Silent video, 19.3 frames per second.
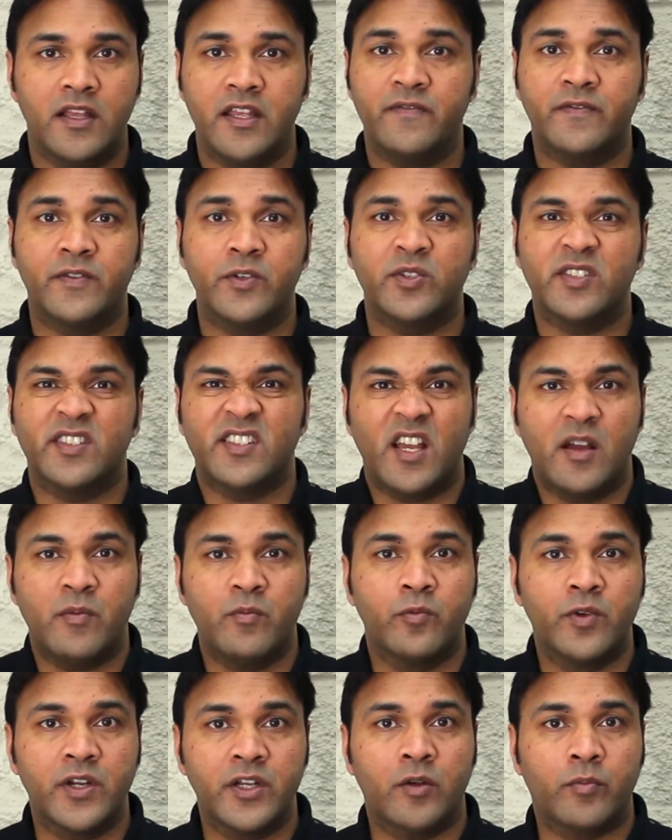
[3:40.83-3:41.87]
there's some
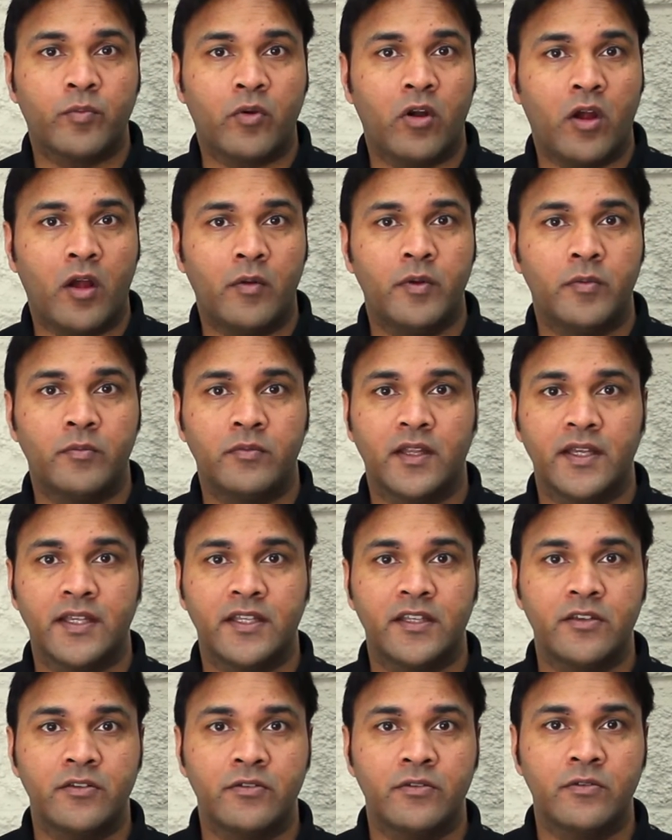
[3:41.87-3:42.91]
real problem, like
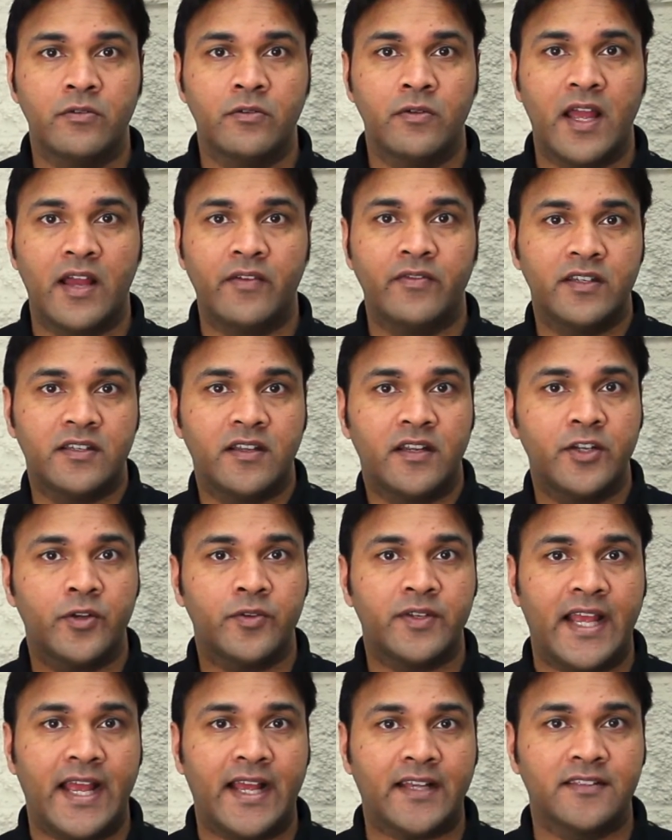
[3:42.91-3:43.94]
you haven't done your
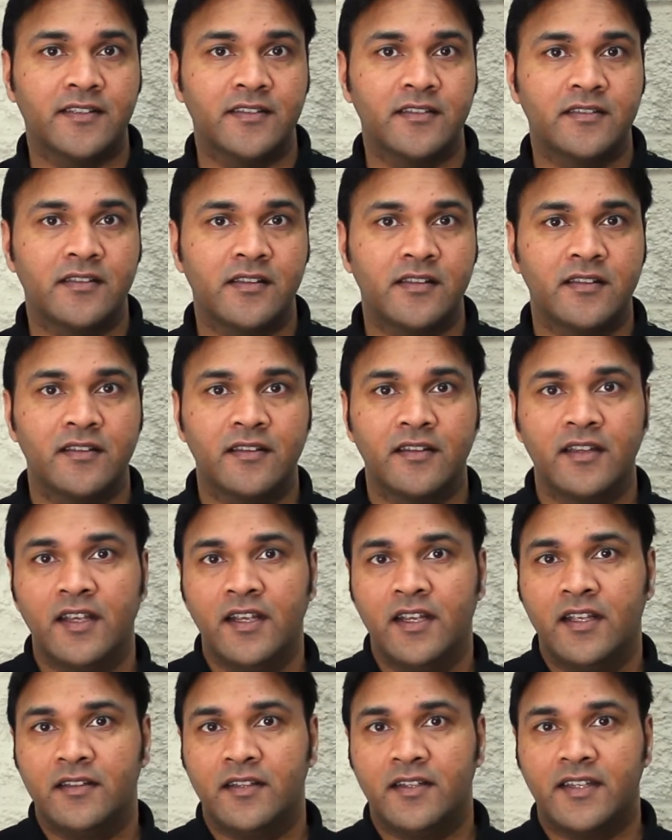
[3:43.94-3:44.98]
taxes and
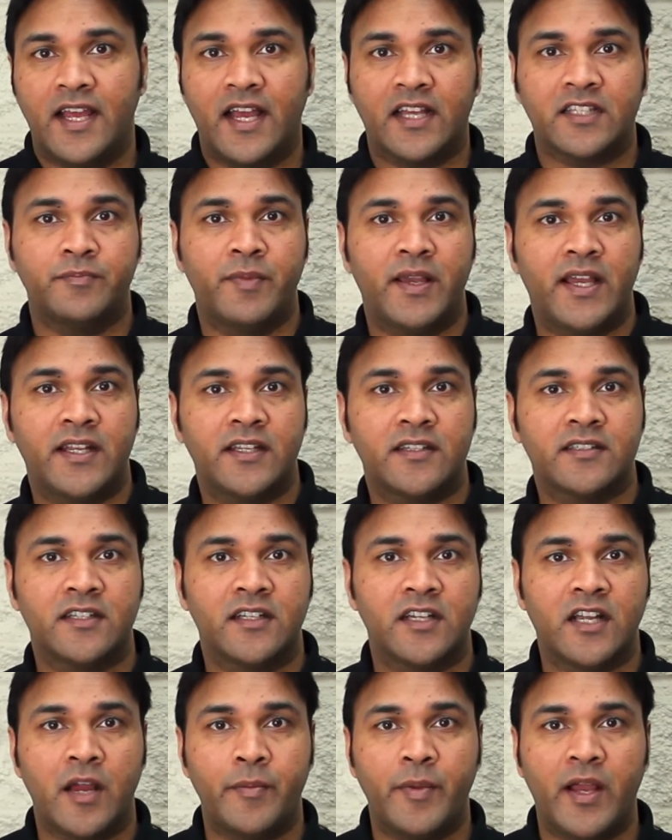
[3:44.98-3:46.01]
the tax man is going
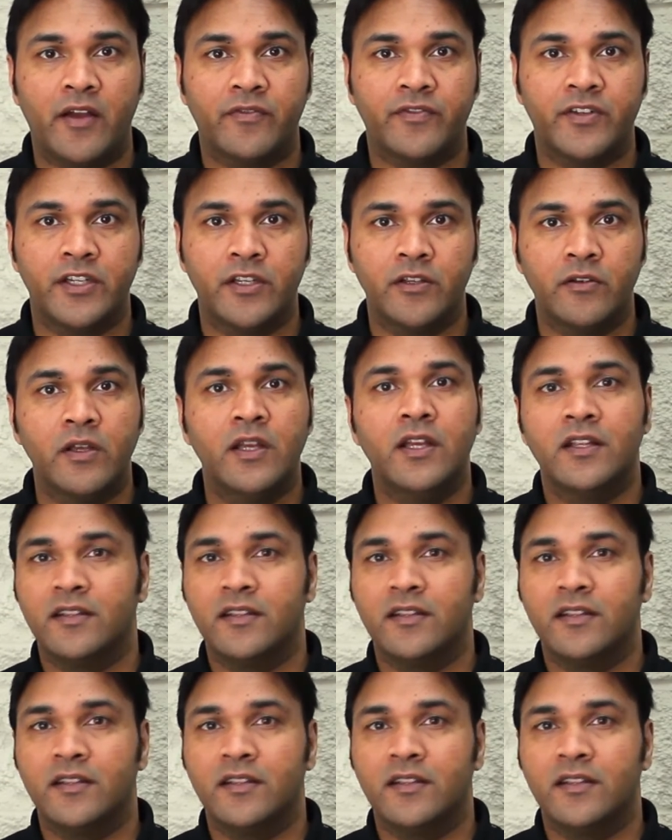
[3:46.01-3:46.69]
to come after you,